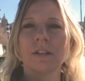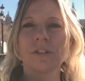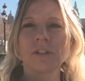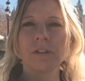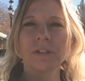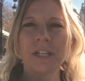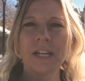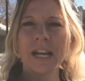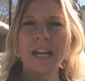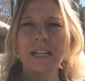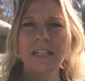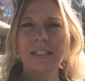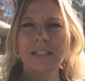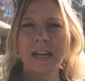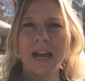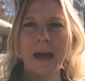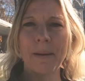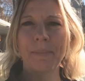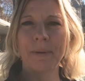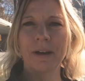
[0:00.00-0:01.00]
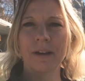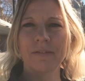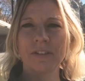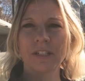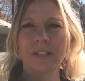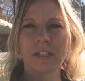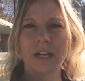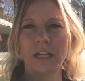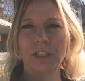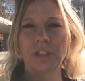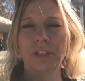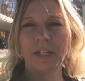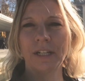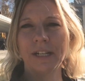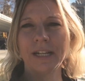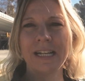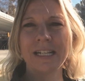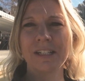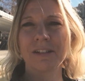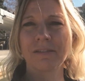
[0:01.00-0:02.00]
So today's topic of discussion
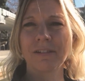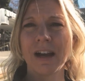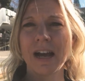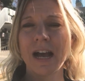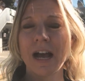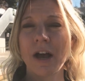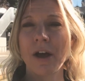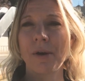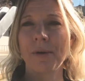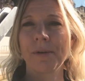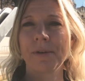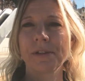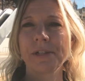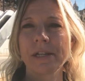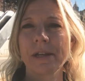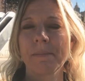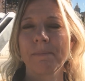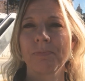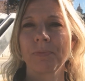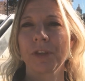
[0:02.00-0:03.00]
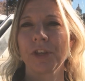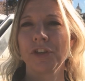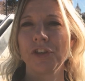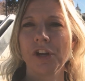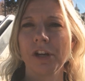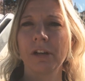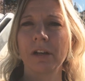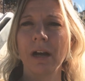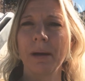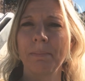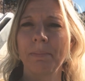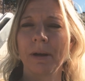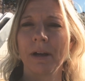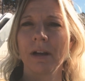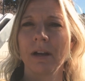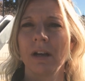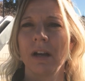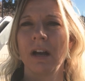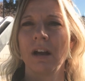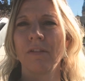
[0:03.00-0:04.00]
is around Europe
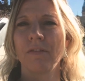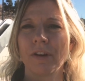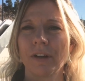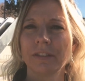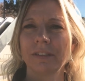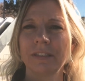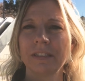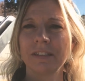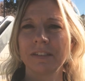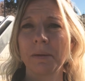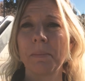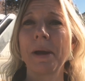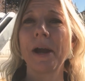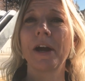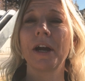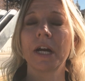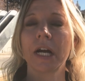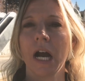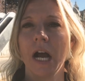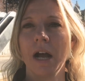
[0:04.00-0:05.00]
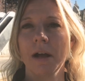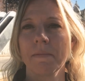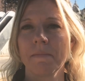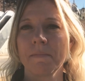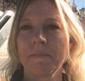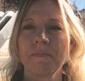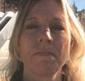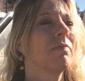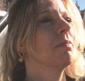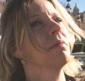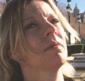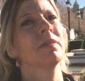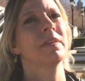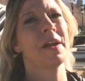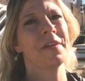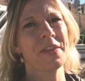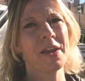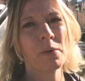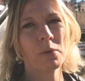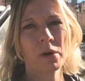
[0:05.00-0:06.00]
versus America.
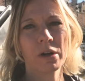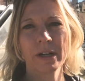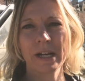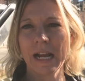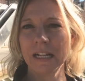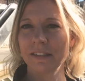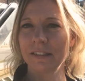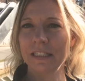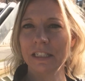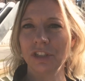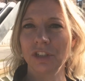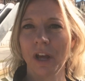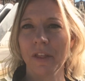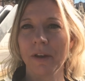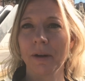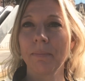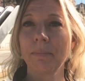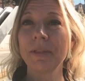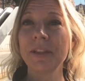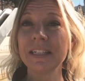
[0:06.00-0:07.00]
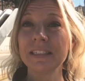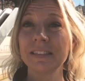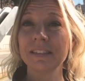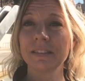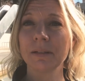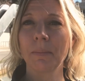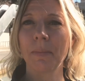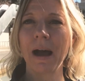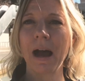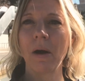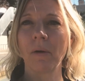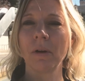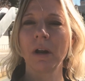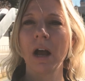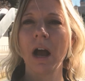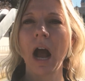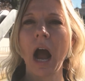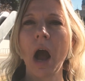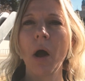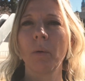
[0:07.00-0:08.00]
Not that we're against each other, but this is about
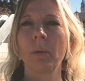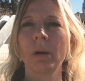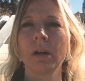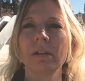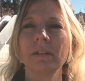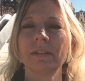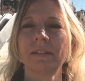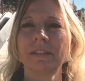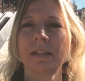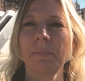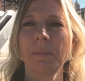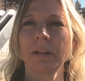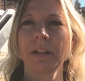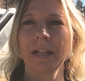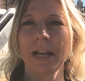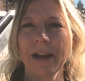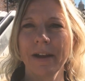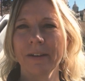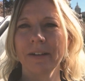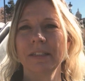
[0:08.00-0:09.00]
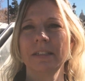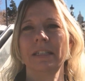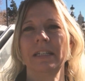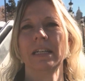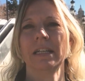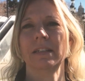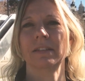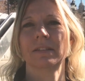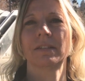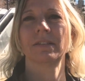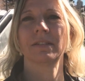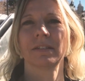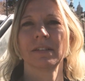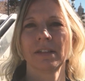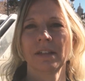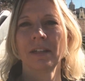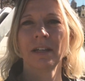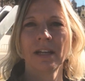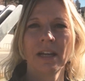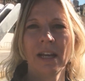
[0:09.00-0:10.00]
our similarities.
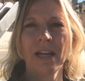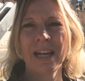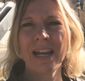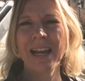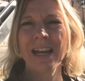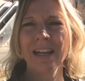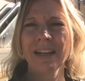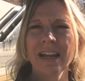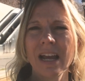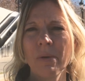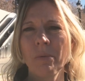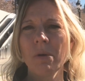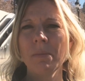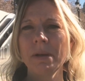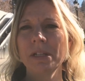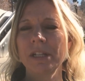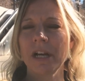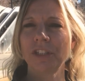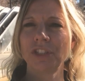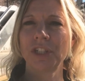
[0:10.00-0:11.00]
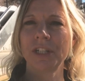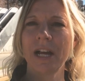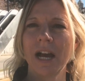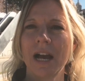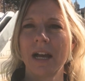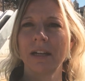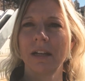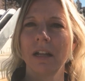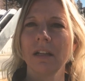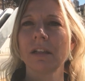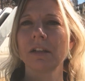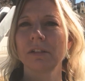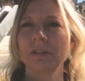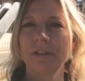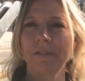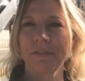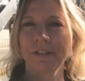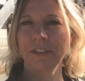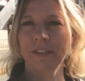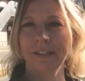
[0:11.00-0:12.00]
And I will be touching on a little
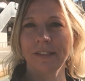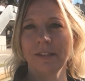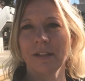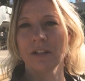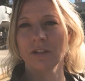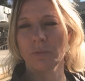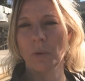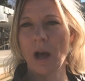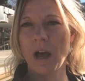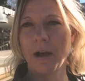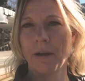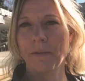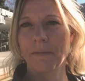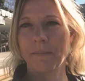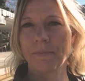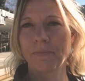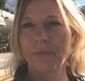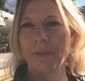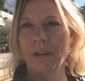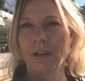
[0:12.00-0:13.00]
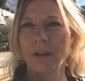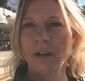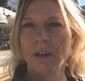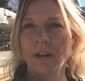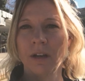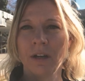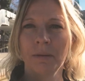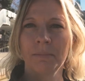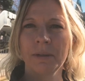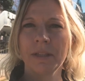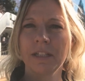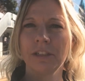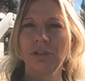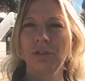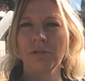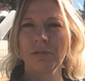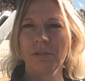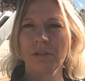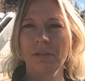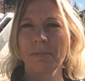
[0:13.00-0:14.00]
differences as well. But the
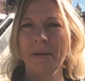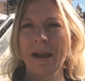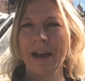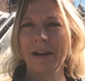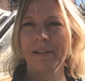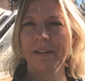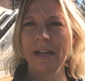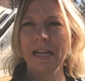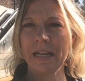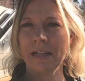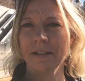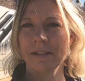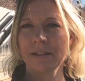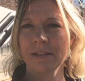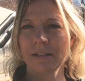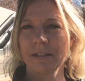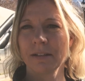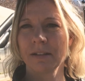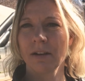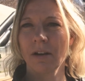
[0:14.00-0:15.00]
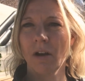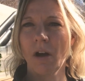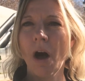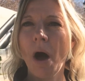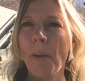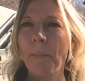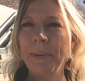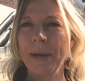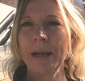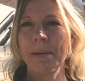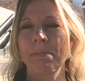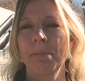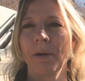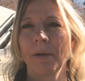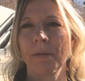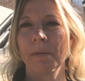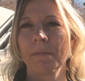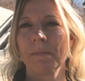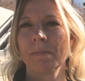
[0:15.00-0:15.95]
truth of the matter is, all people